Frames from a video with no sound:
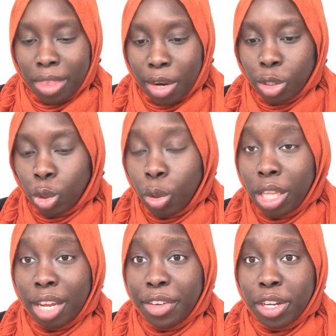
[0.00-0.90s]
Truly
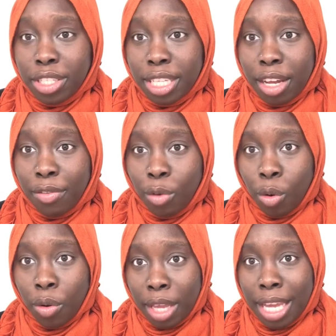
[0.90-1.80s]
loving yourself
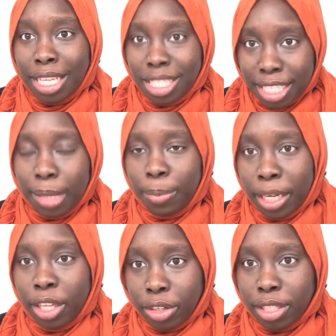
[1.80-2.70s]
is disciplining
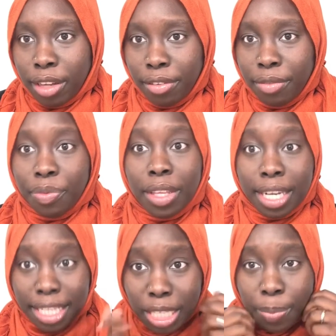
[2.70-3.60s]
yourself.
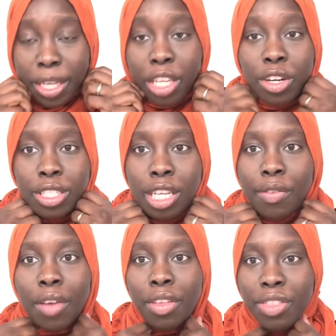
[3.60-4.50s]
Disciplining yourself
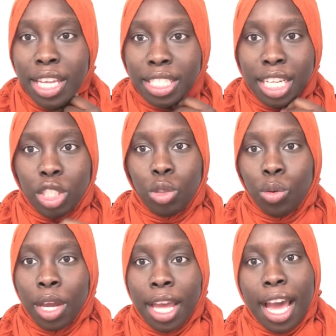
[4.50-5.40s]
on the things that you
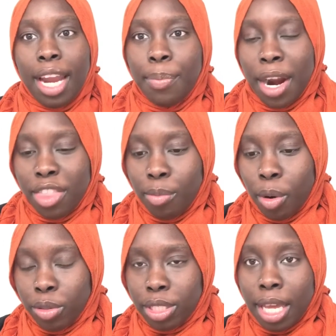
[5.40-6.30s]
admire the
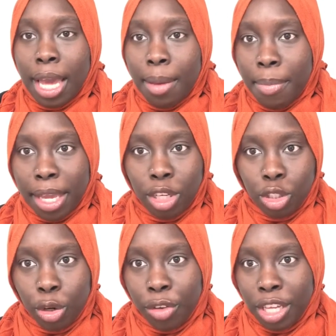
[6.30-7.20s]
most. Making
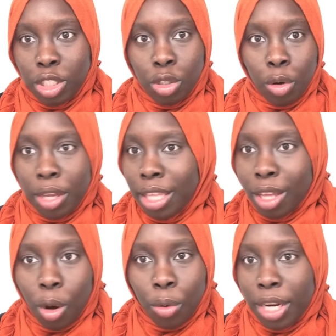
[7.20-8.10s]
sure that you don't eat the
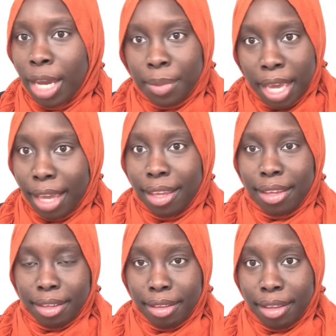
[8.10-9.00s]
whole damn cake.
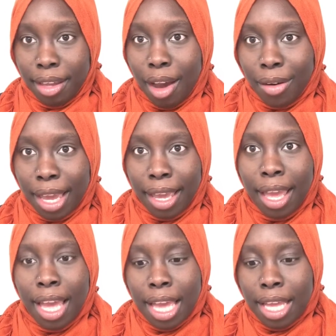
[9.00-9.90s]
Okay?
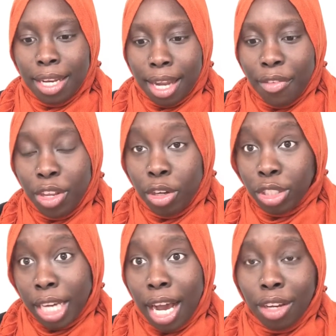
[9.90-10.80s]
Loving your
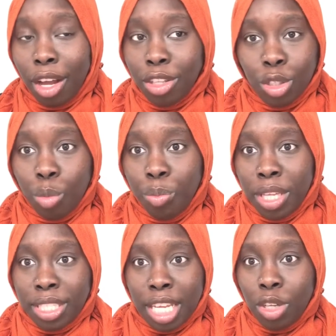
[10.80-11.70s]
child also means
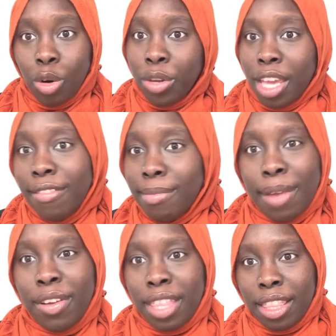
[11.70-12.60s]
that you don't give them
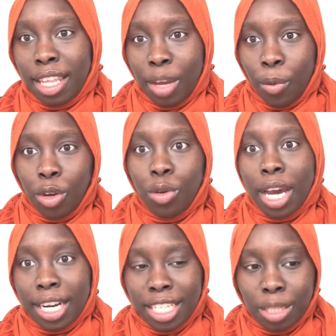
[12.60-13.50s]
everything that they want. You got to
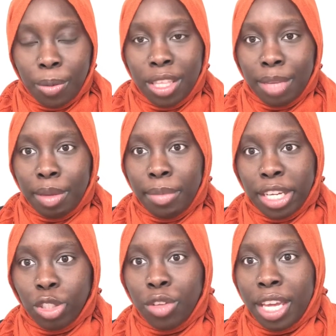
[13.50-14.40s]
discipline them and make
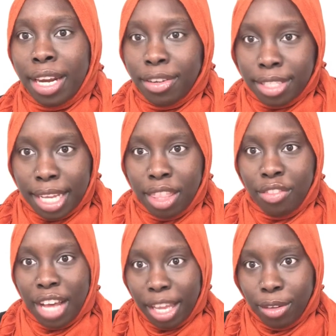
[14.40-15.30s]
sure they understand the
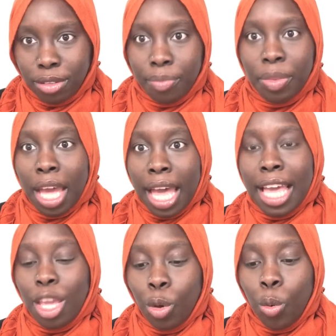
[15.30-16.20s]
values.
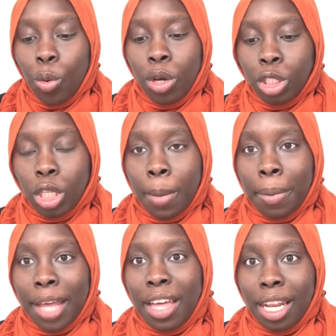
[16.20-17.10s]
You should apply
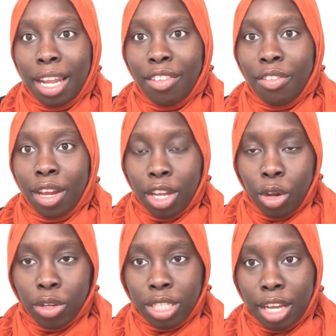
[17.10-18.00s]
that love
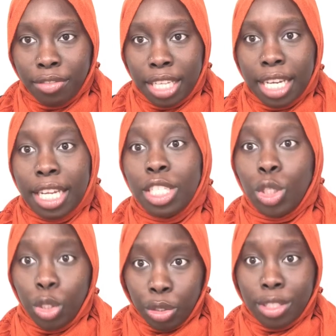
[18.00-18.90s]
yourself technique to
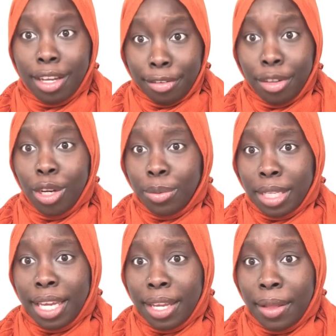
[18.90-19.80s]
yourself. You know what I'm saying?